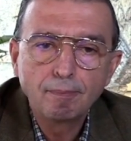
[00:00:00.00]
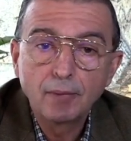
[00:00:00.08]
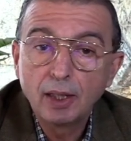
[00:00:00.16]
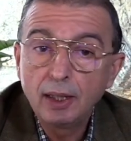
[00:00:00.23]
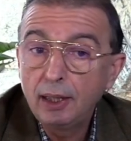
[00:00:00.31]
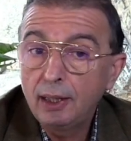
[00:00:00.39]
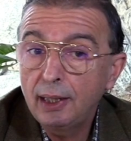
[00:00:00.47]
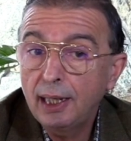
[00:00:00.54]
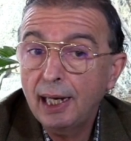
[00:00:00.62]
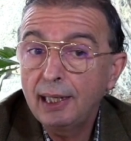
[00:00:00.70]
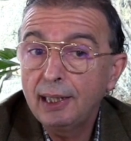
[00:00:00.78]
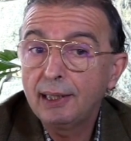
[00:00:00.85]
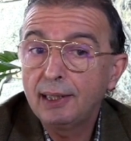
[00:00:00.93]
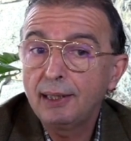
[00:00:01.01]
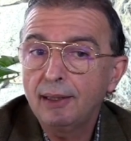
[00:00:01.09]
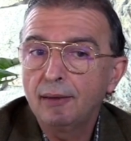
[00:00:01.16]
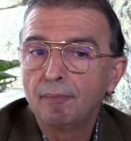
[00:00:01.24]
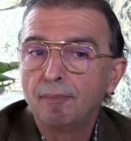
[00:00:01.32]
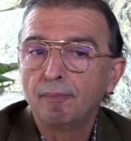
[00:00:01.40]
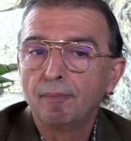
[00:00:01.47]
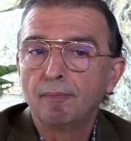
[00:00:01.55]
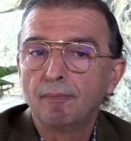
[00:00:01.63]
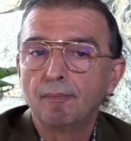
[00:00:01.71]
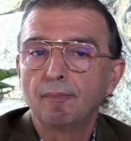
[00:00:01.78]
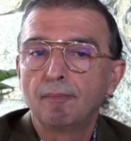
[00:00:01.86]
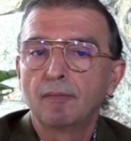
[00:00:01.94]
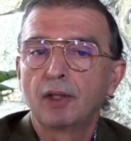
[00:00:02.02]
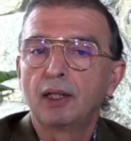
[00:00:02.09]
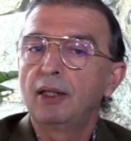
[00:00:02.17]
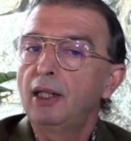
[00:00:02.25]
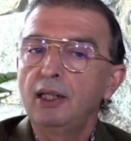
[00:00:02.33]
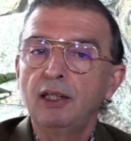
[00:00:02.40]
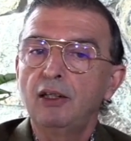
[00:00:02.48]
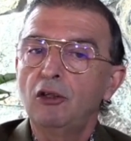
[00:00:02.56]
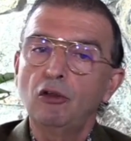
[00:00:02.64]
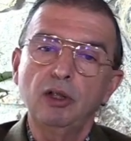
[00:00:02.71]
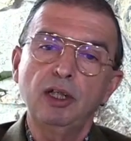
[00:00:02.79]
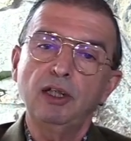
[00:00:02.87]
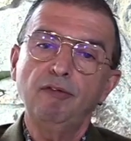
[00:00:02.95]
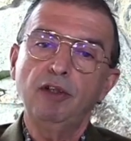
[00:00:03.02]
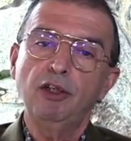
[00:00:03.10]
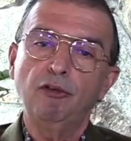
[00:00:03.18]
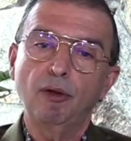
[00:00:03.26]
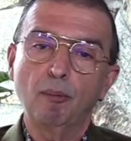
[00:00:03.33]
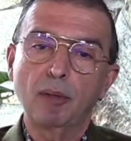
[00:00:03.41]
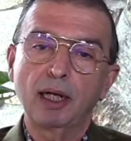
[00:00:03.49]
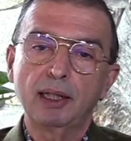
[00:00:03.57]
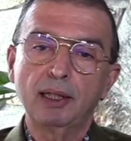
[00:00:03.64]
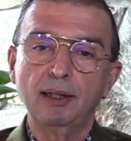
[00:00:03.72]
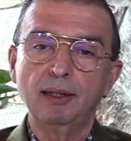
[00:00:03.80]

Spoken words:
In reality, there is no individual mind.